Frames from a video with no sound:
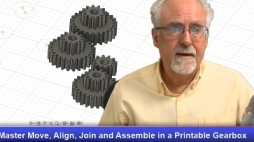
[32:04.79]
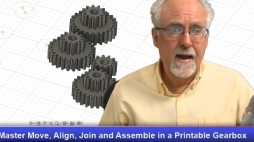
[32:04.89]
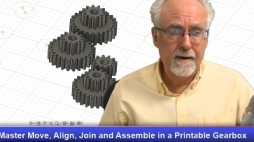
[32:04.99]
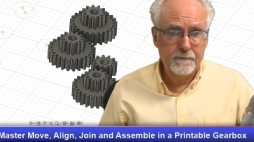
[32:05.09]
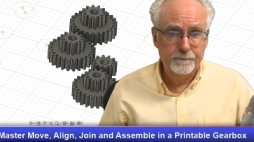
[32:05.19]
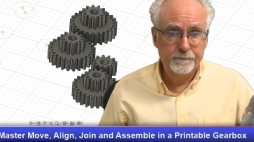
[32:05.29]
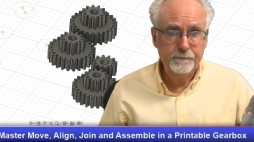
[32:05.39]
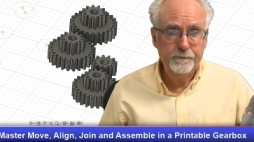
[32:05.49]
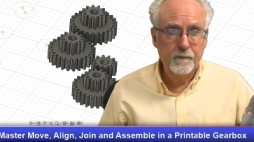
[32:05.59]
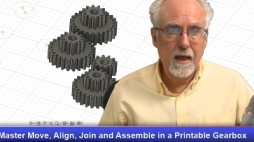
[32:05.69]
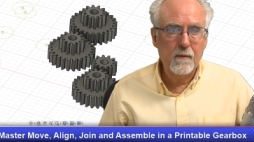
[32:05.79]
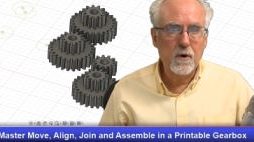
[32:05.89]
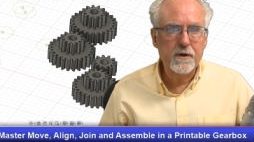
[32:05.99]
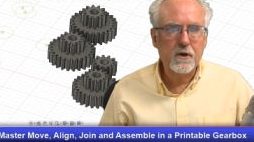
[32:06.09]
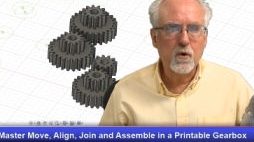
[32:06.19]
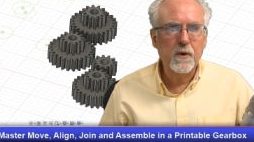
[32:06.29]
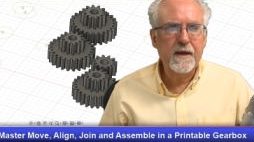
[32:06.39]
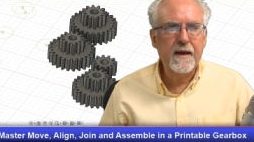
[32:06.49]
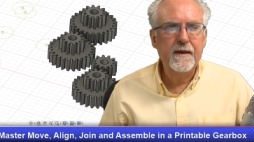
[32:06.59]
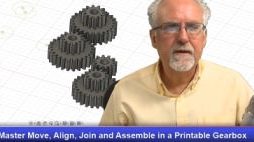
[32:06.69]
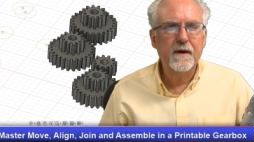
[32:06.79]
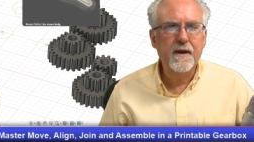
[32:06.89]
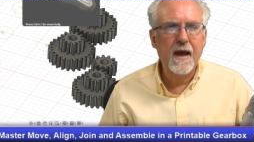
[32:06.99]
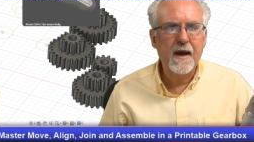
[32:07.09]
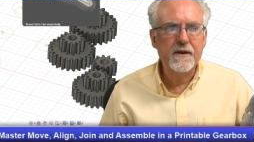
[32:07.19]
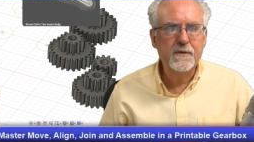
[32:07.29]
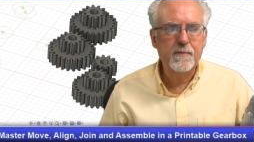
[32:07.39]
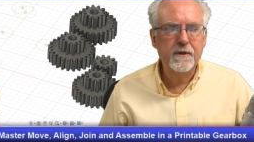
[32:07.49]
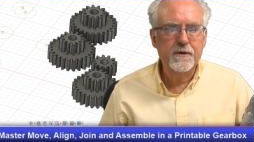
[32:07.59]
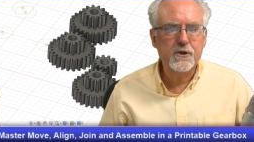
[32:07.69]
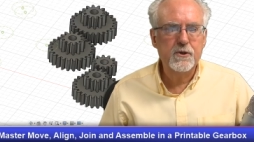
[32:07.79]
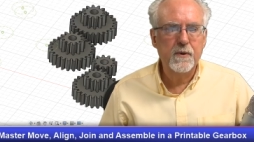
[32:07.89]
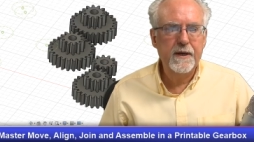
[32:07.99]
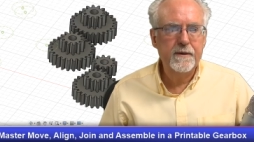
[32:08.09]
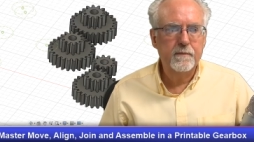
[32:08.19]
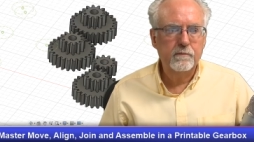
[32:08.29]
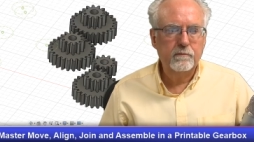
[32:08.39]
Now I want to create an as-built joint.